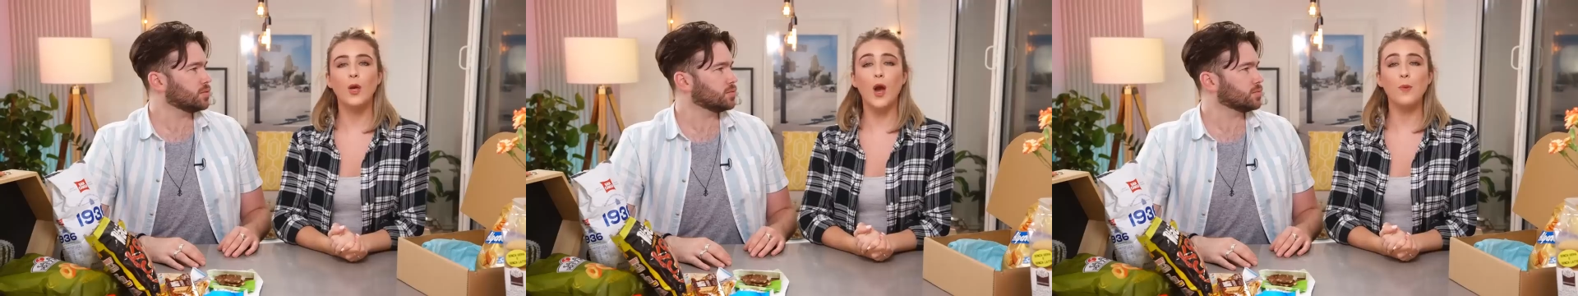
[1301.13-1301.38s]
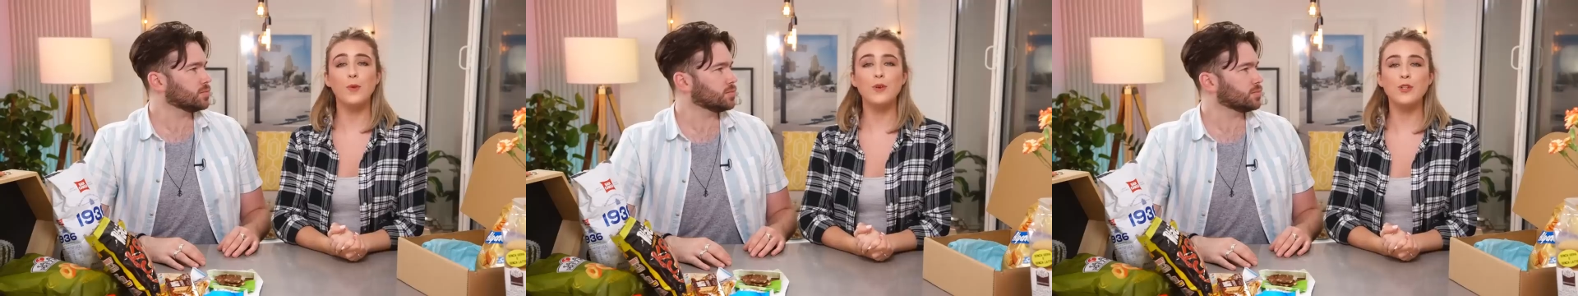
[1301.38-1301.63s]
Speaker 1: We
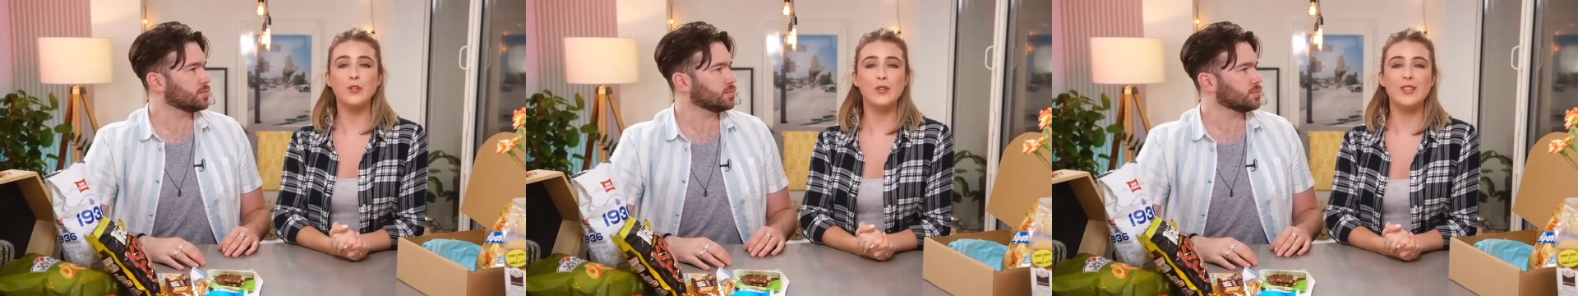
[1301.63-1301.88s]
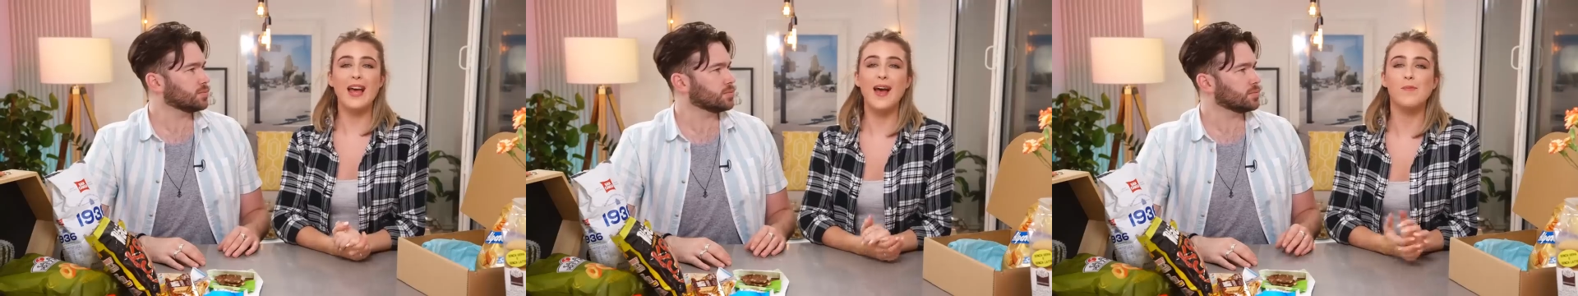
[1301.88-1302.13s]
hope you
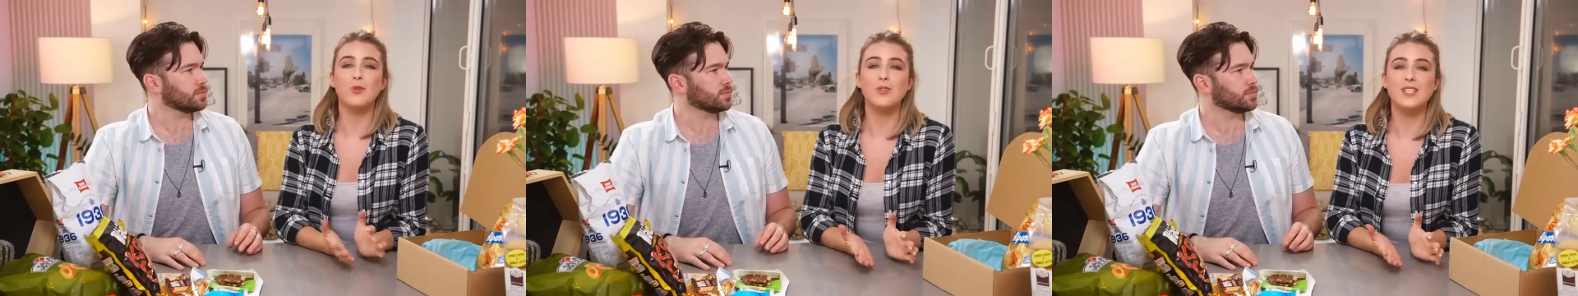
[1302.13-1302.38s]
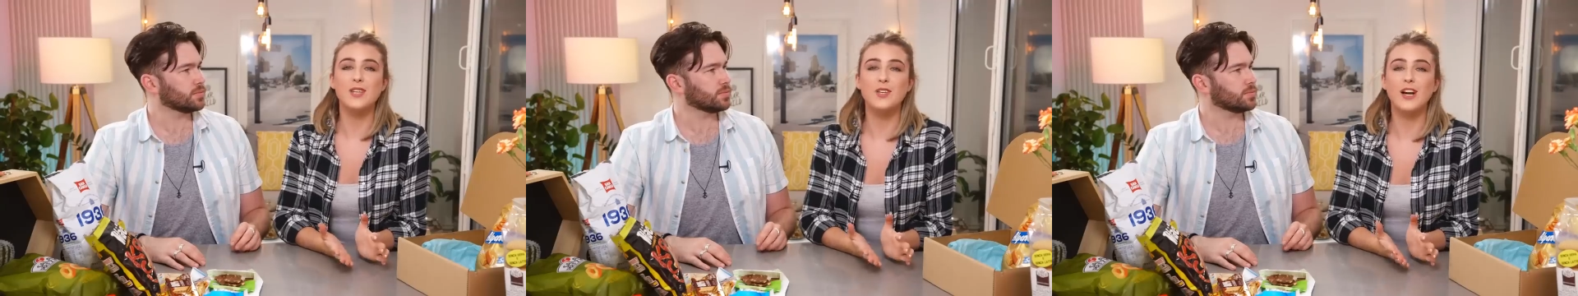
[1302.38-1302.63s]
enjoyed that and we'll
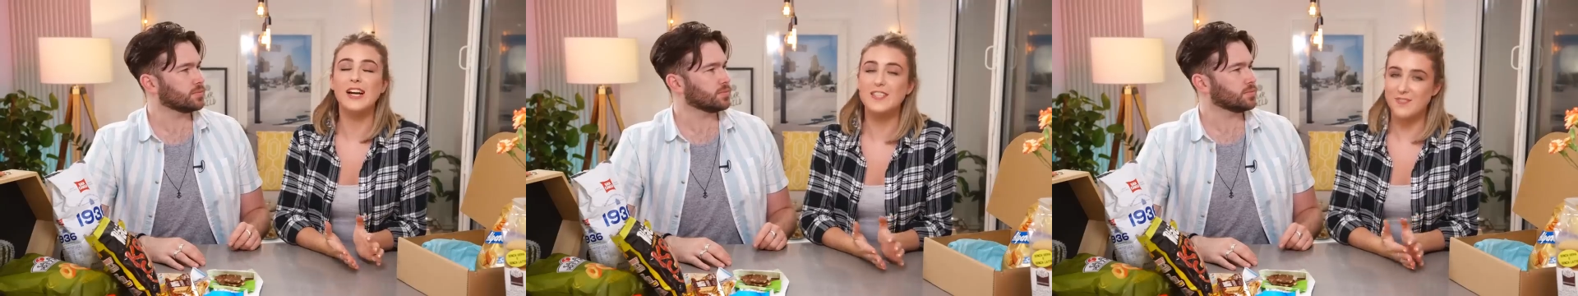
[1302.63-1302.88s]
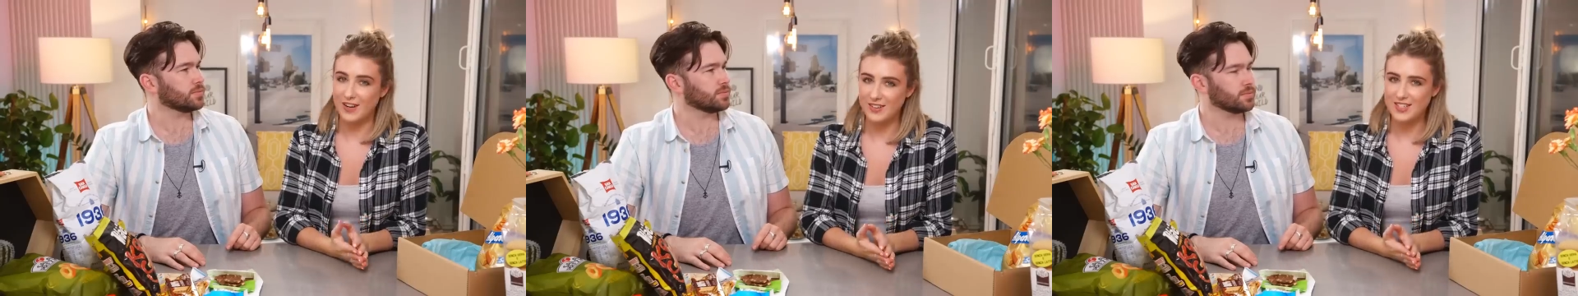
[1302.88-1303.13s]
see you
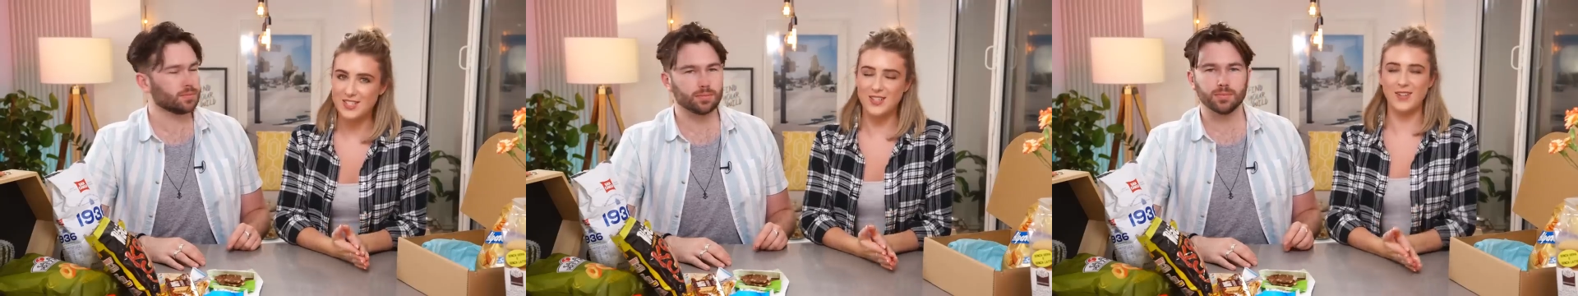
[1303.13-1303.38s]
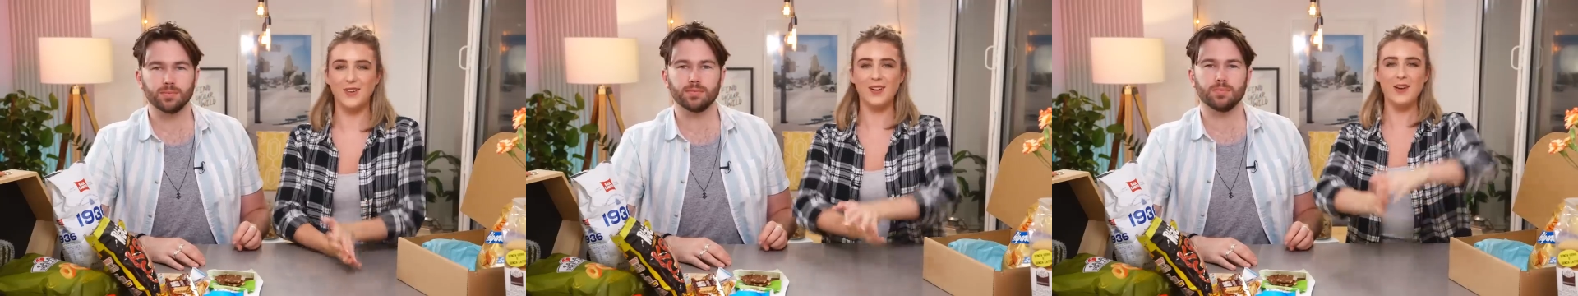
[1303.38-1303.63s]
guys very
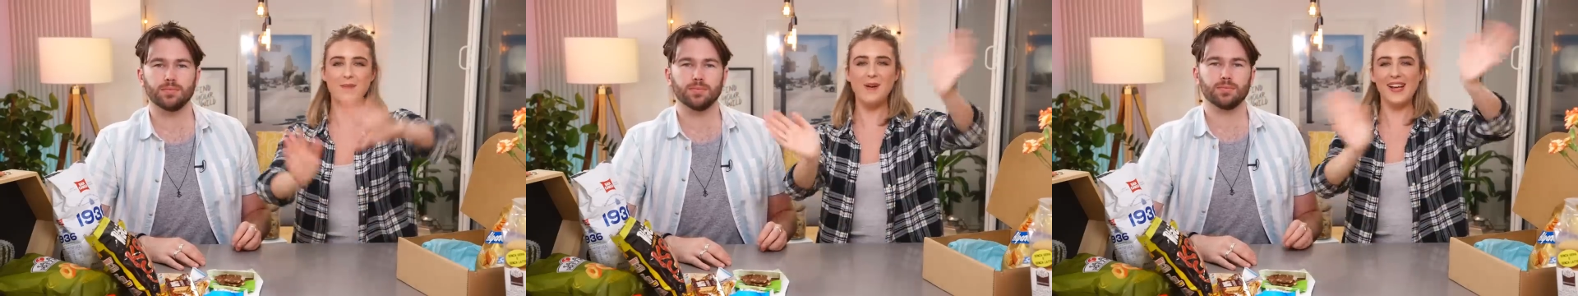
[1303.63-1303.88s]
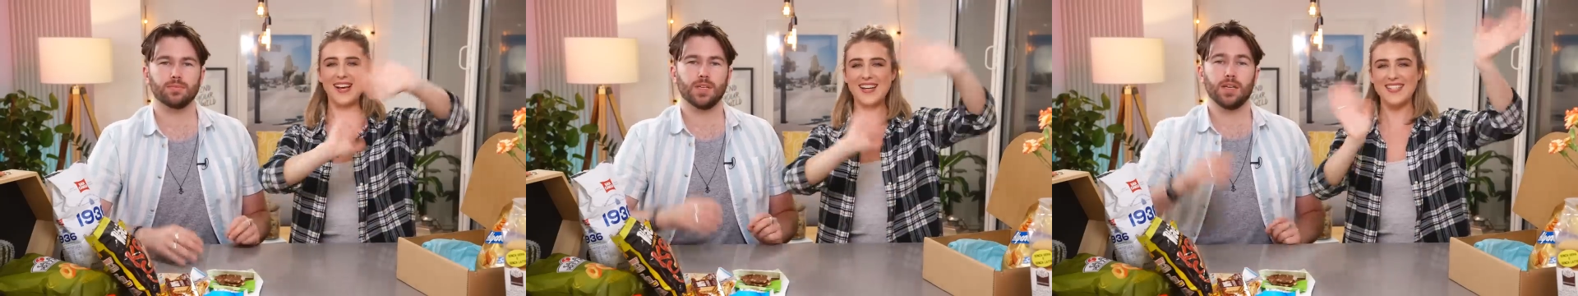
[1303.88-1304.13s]
soon.
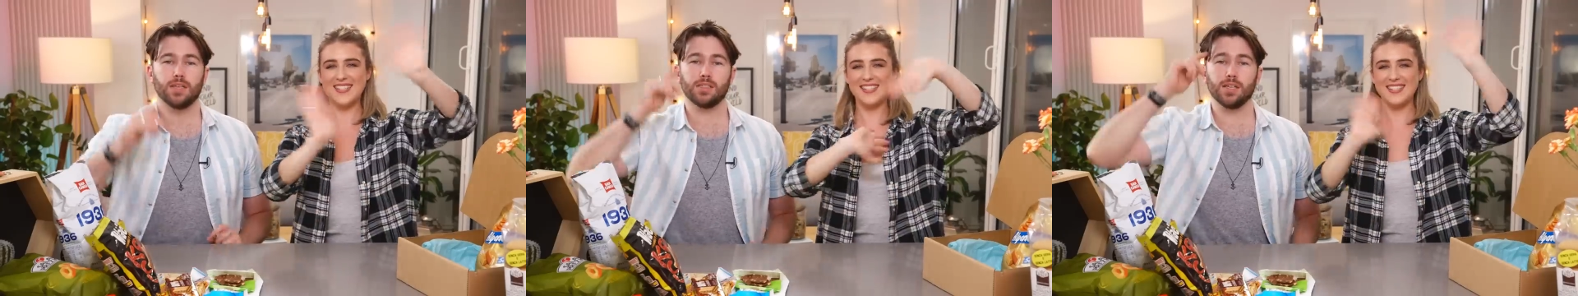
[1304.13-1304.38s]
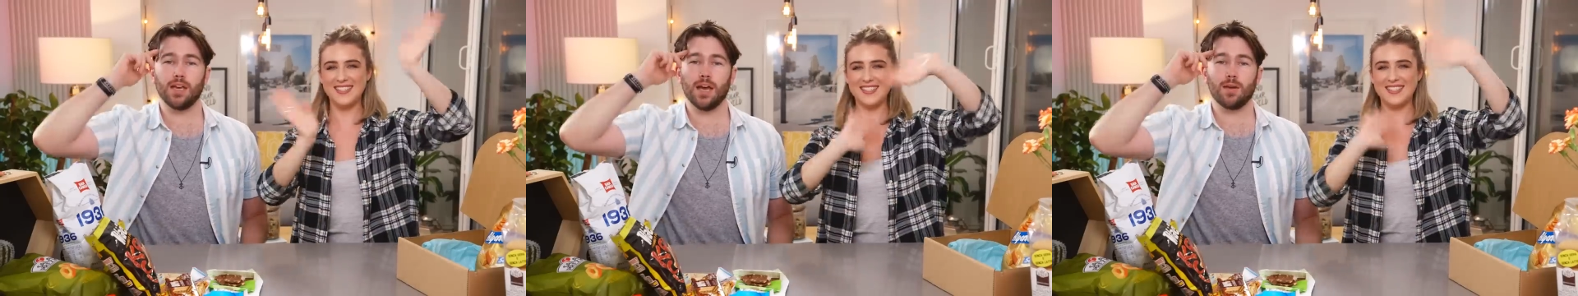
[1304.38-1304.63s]
Bye guys.
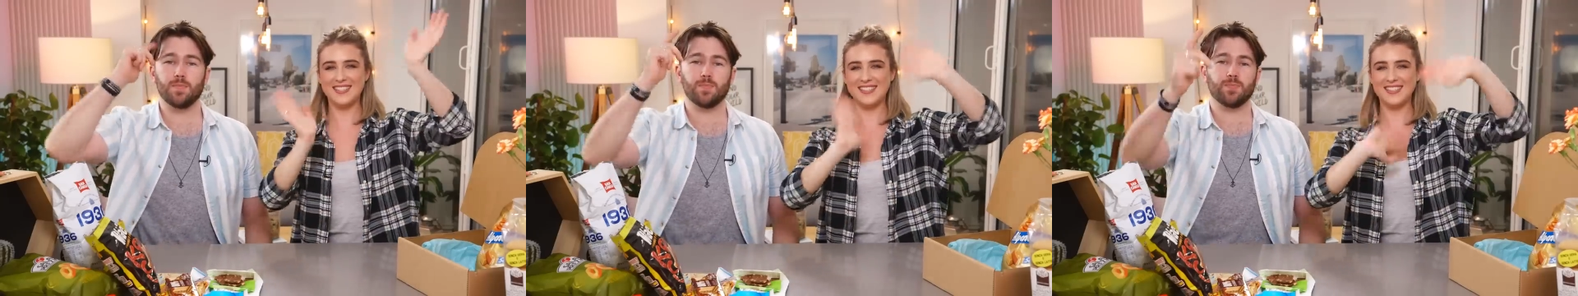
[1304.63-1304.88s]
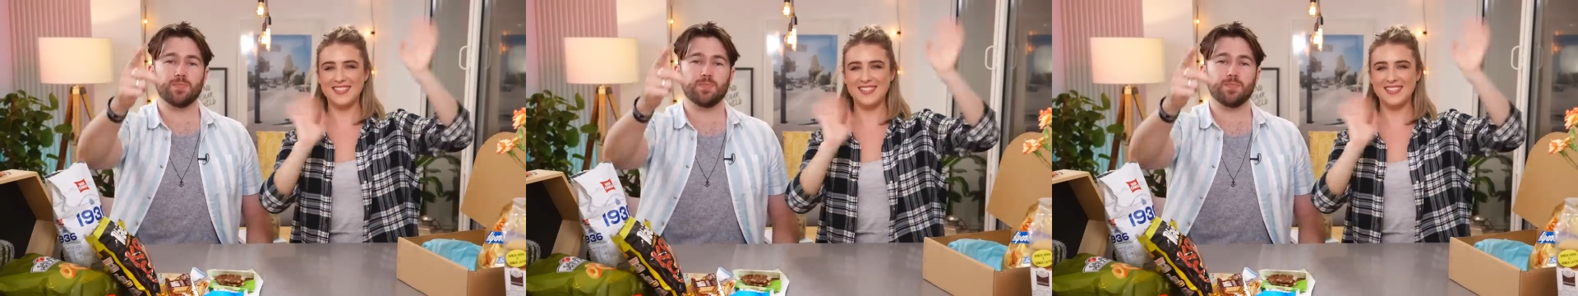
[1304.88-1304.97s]
Speaker 2: See ya.